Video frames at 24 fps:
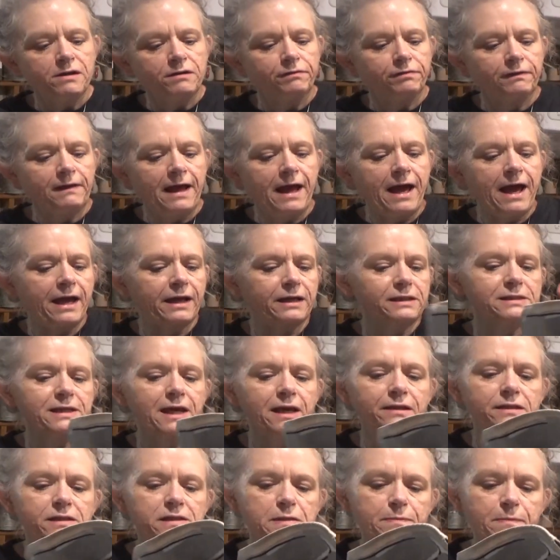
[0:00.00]
flag and
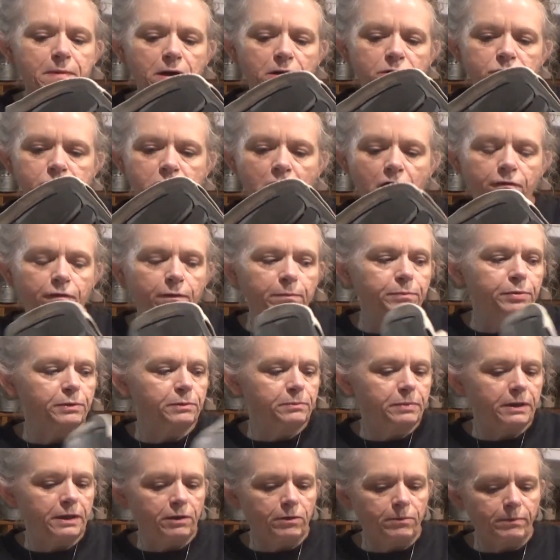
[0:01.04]
take these bows off and
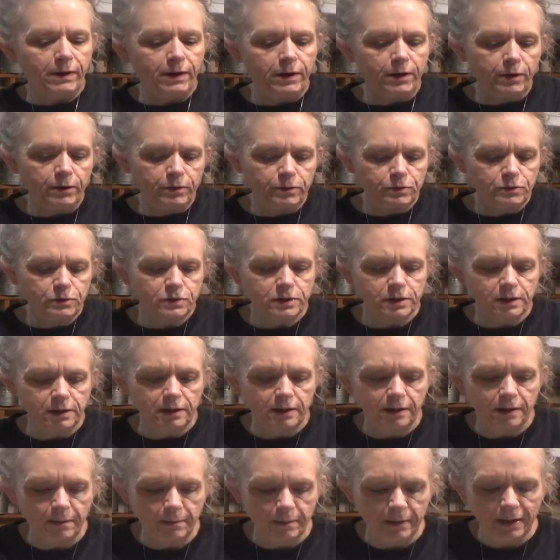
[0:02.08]
put better bows.
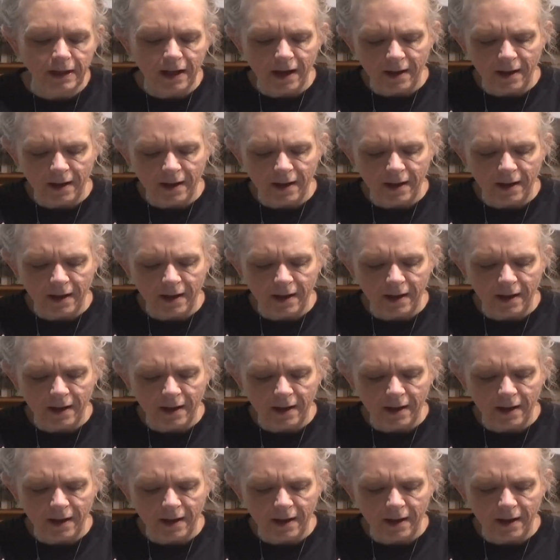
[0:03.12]
But